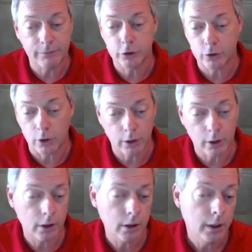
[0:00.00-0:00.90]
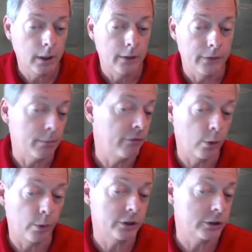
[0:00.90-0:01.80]
even stronger than
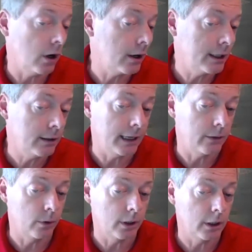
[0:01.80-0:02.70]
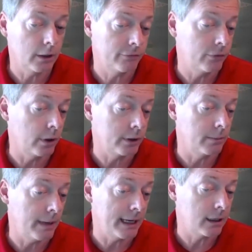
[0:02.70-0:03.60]
before we started, and really looking forward
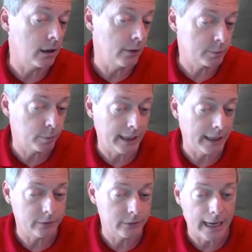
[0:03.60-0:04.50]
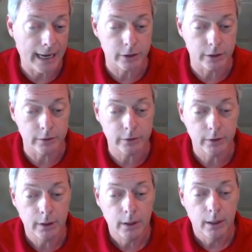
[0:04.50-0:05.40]
to making all those plans and actions,
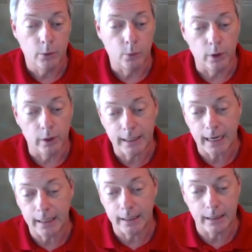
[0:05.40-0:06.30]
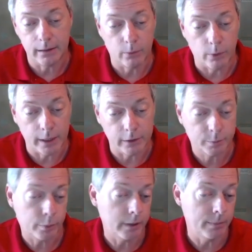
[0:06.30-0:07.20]
really kind of hitting a running
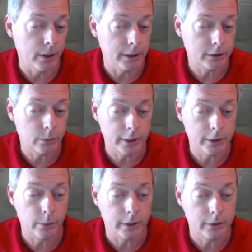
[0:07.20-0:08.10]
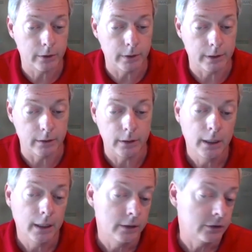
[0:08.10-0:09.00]
sprint mode in 2022 and
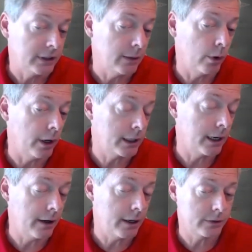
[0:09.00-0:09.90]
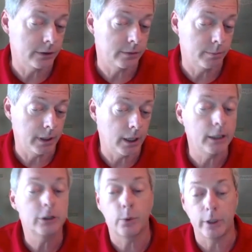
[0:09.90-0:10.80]
seeing where it carries us
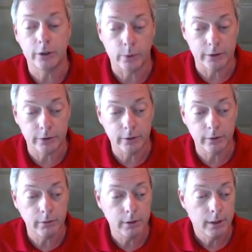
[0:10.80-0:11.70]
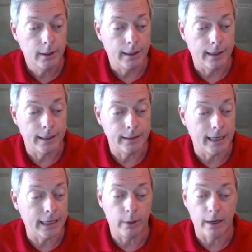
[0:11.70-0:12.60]
beyond 2022. And
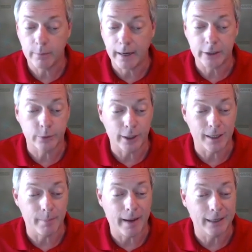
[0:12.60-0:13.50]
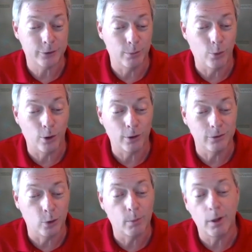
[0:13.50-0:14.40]
I know everybody's ready to get back to a more
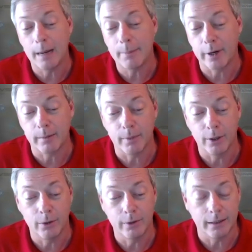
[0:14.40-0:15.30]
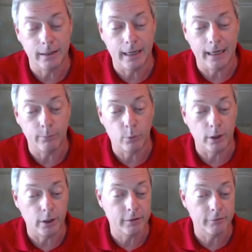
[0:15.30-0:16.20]
normal operating mode, and
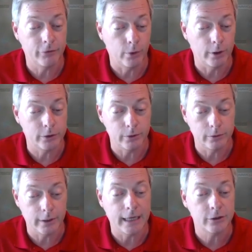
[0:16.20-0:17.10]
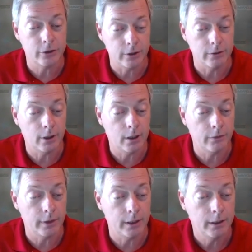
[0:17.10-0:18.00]
really looking forward to executing all
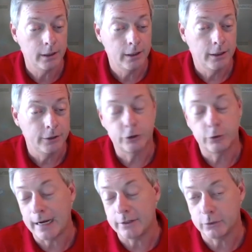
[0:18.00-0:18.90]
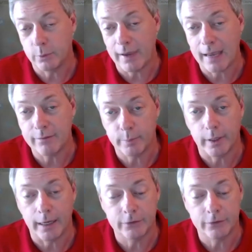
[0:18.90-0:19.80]
the strategies we have in
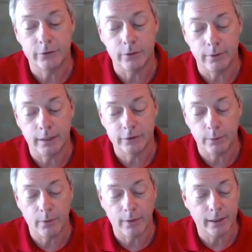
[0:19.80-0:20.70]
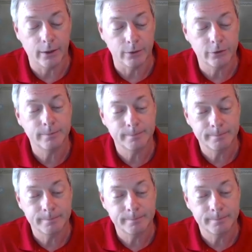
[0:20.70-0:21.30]
place to see where that goes.